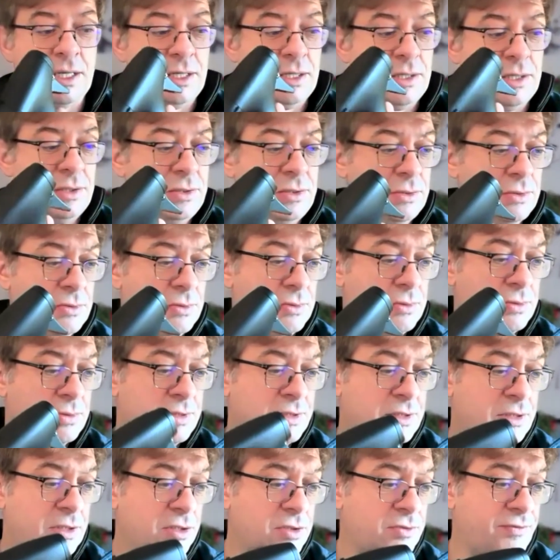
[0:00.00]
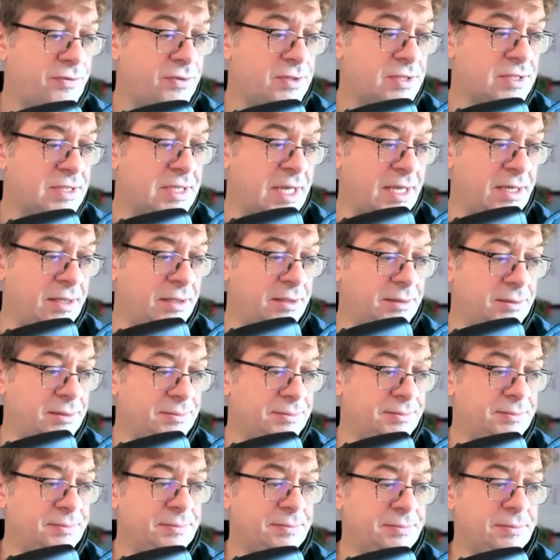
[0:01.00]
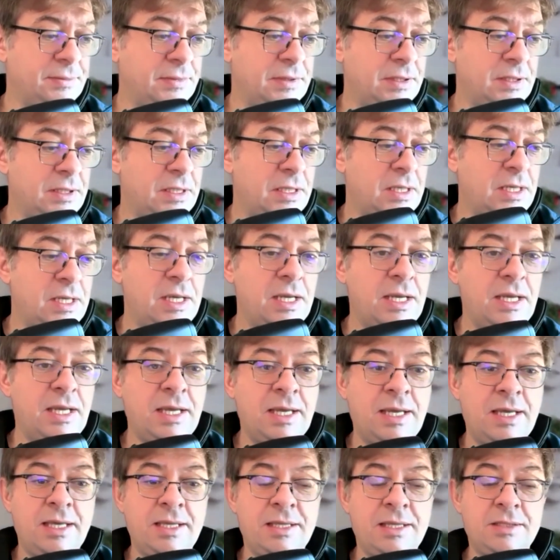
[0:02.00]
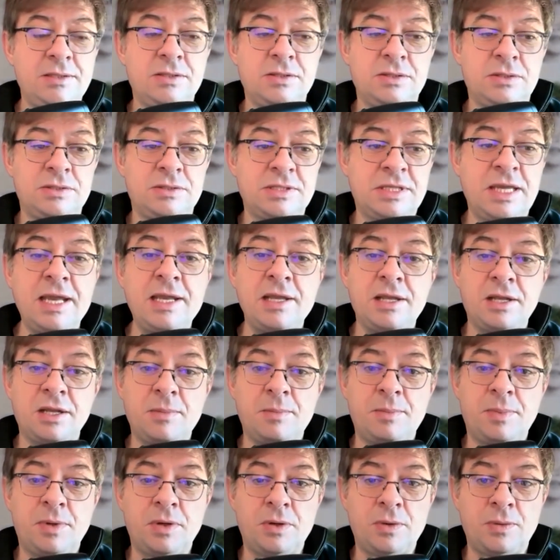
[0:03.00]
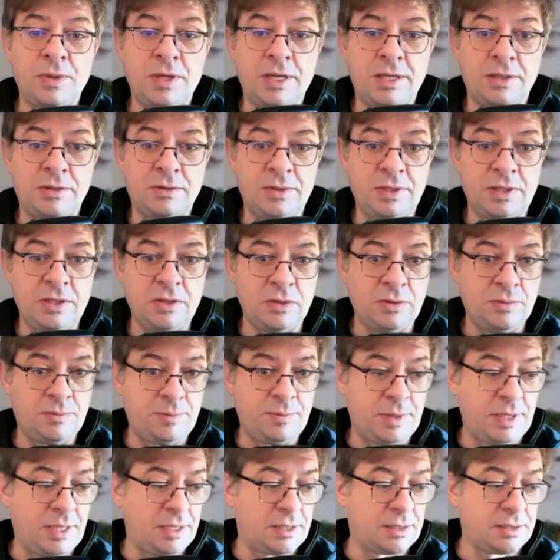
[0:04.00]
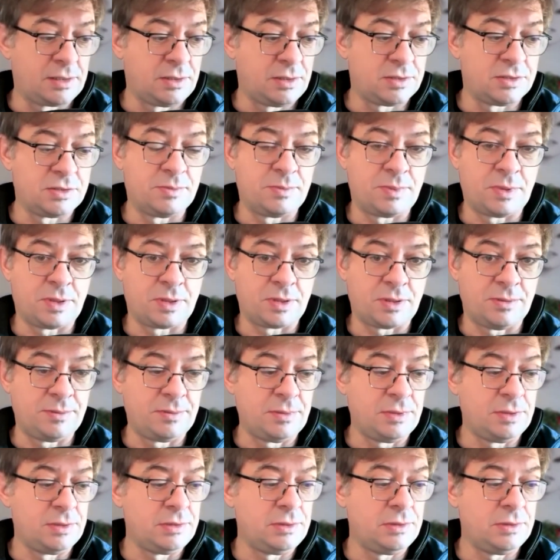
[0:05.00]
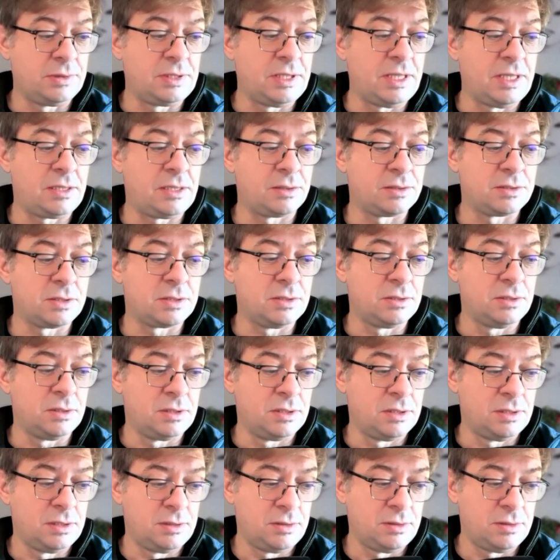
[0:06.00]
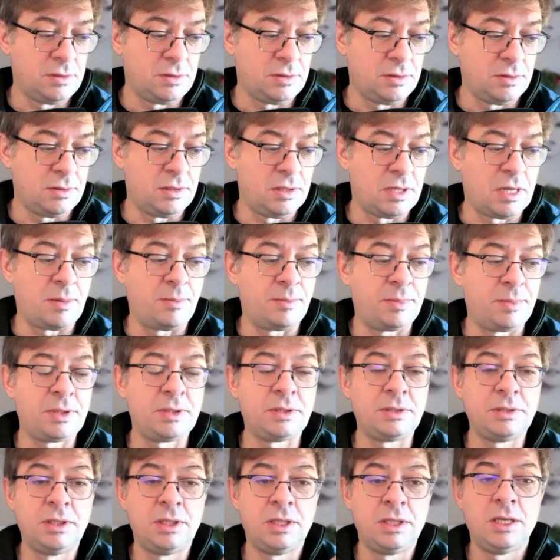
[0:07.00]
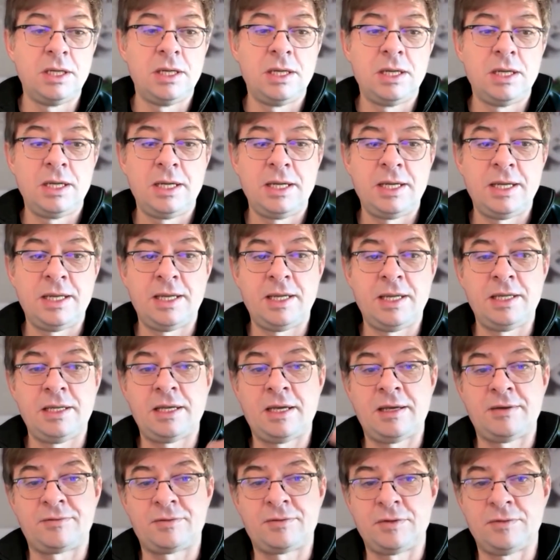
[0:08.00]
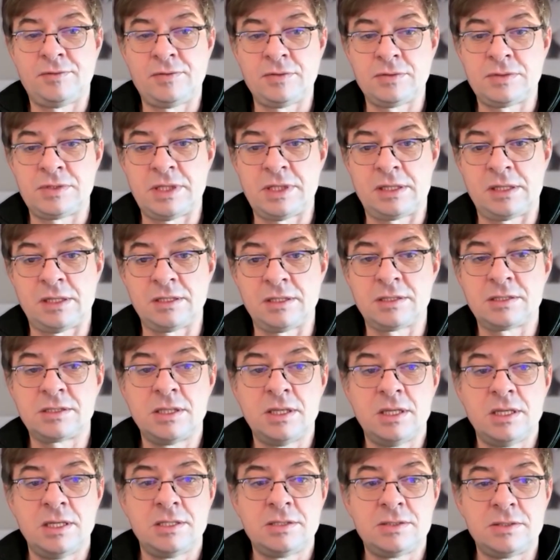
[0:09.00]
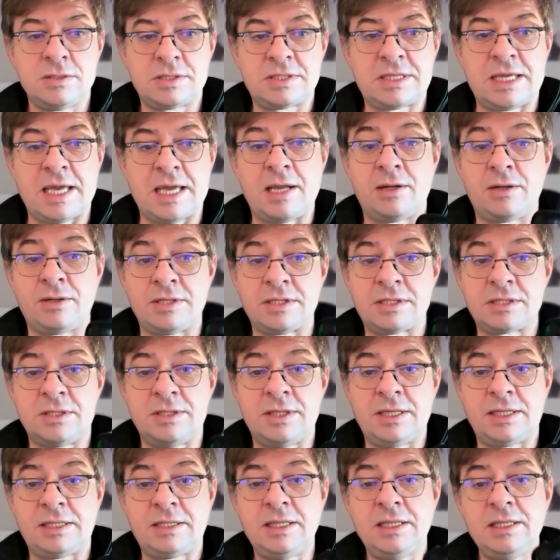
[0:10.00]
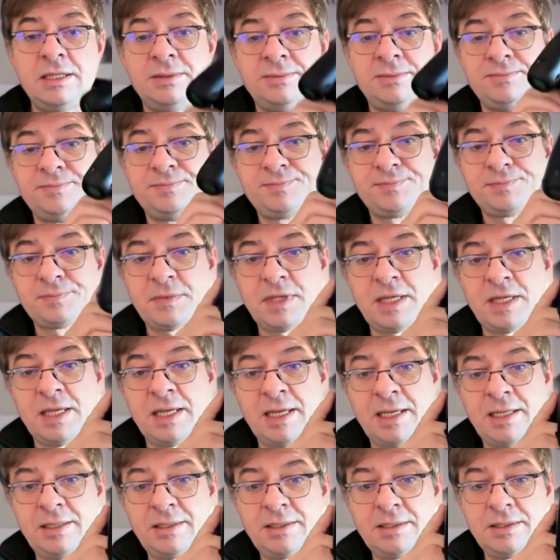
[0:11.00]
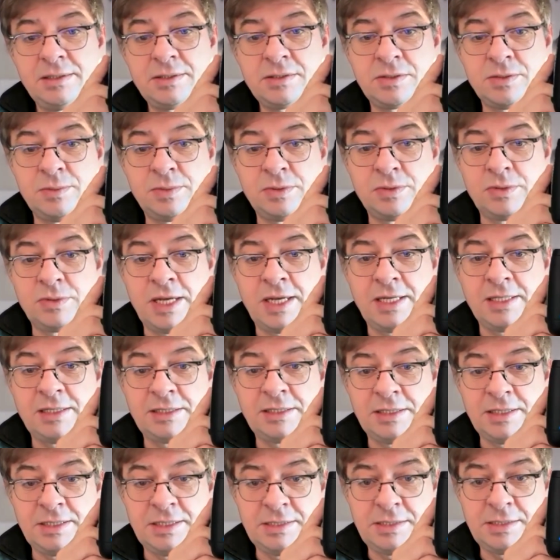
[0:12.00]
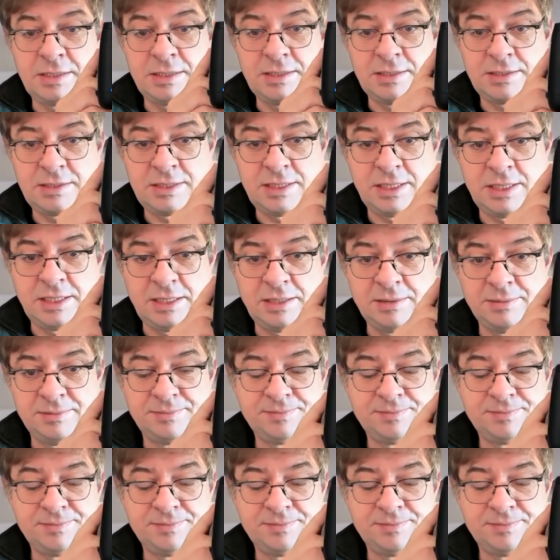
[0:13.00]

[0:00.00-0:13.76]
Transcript: You search for scanner, and the scanner number will actually appear on the bottom. You click on the number, and after a few seconds, the scanner is connected and the blue light is steady.